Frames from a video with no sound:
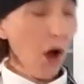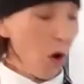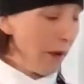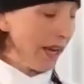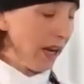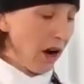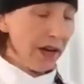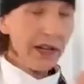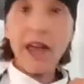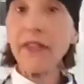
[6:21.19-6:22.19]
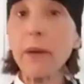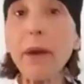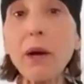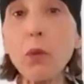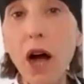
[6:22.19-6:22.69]
Oh my God, and then
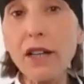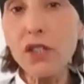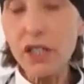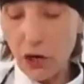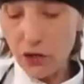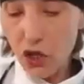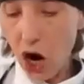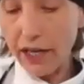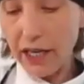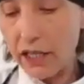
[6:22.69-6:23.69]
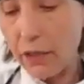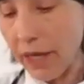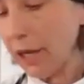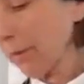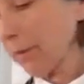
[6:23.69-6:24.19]
my watch starts talking to me.